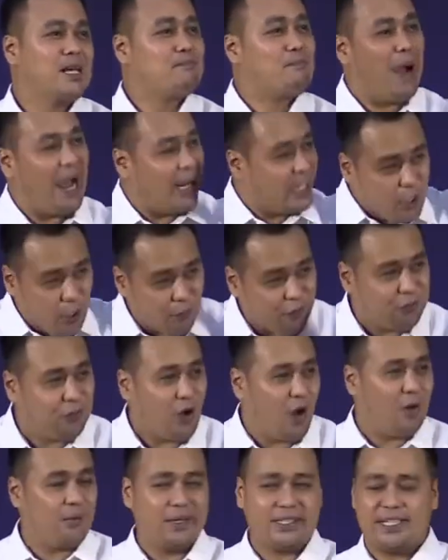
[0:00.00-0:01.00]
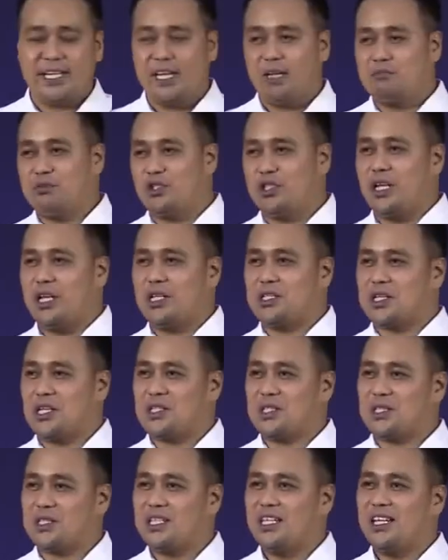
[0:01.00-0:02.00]
by the authority of
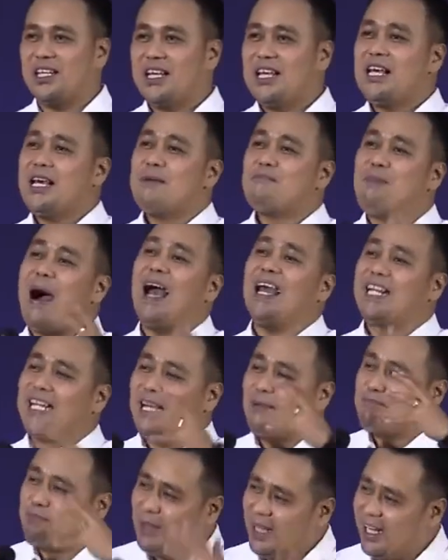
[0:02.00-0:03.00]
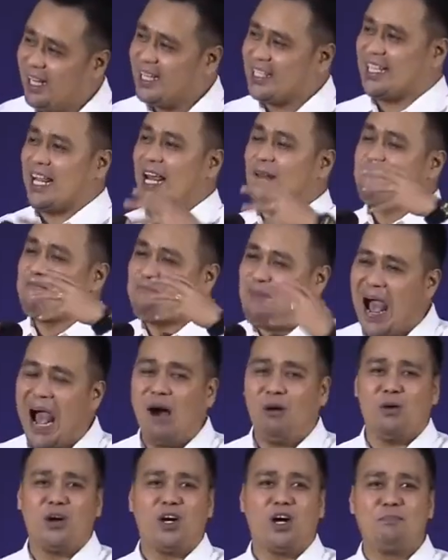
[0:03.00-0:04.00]
Jesus, by the ability and
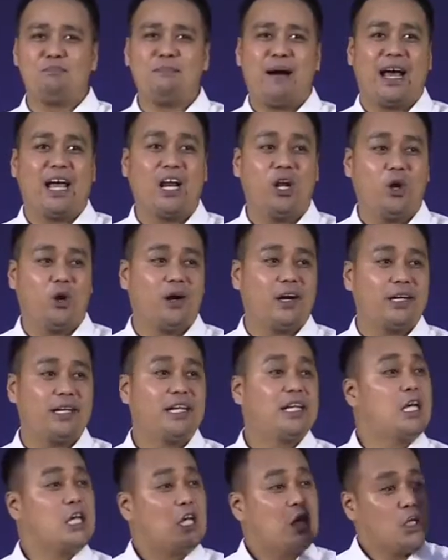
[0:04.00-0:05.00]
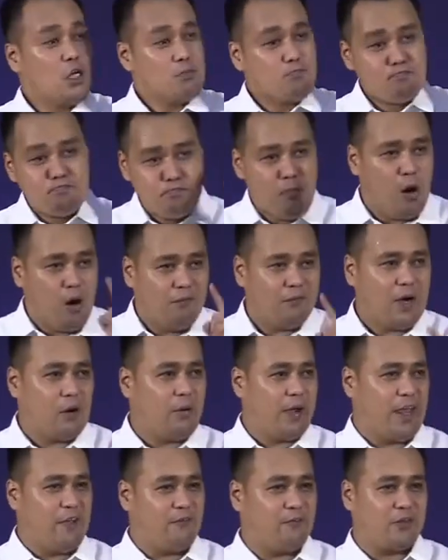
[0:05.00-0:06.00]
power of my Lord, move
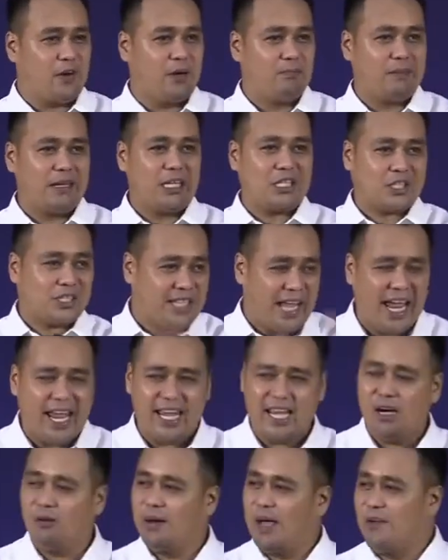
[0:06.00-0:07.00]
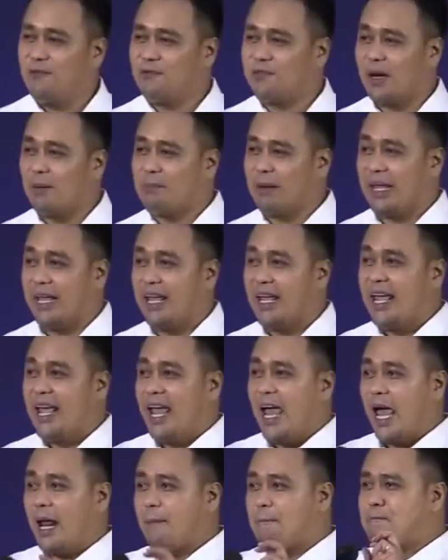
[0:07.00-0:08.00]
away from me, stay away from me.
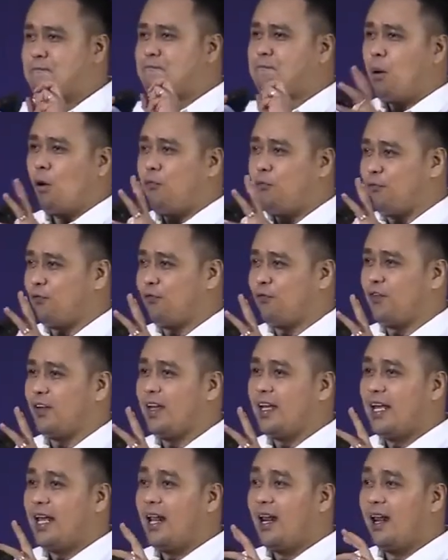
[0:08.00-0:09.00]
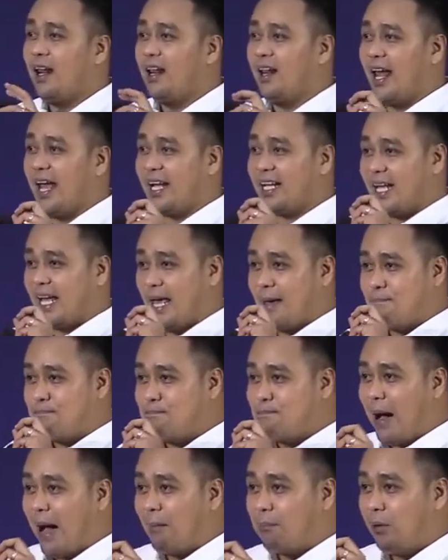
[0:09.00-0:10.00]
And poof, like a
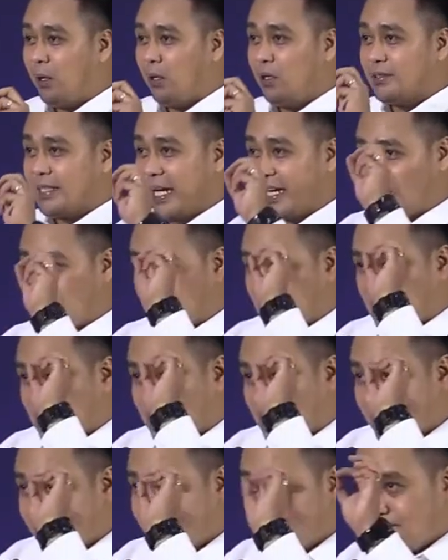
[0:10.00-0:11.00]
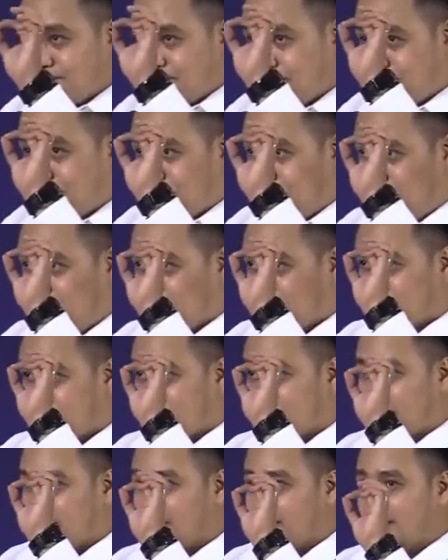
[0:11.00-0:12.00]
bubble that is
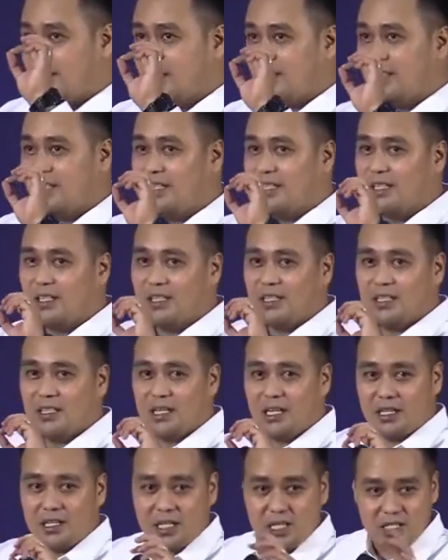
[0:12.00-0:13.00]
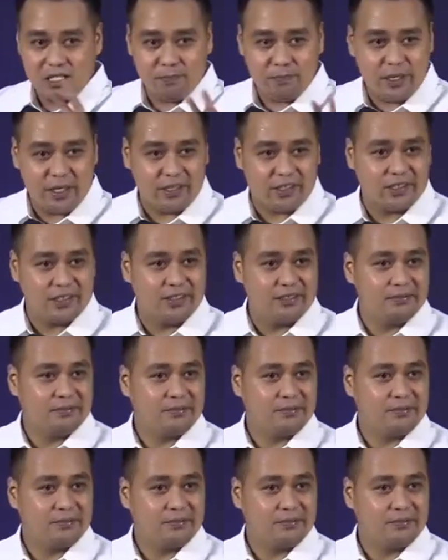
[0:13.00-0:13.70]
poke, he disappeared.